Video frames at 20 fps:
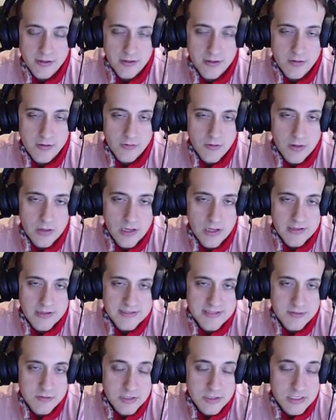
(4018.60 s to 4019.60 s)
a
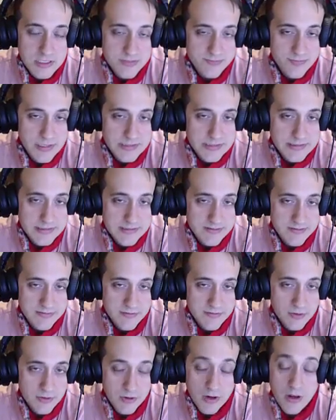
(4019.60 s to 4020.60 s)
lot of these other
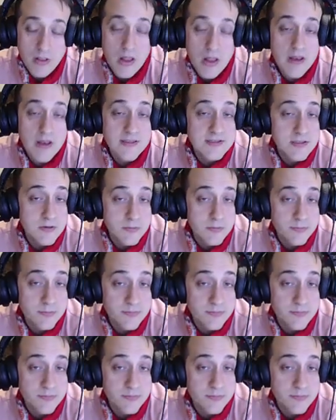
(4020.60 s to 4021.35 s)
expensive, or a lot of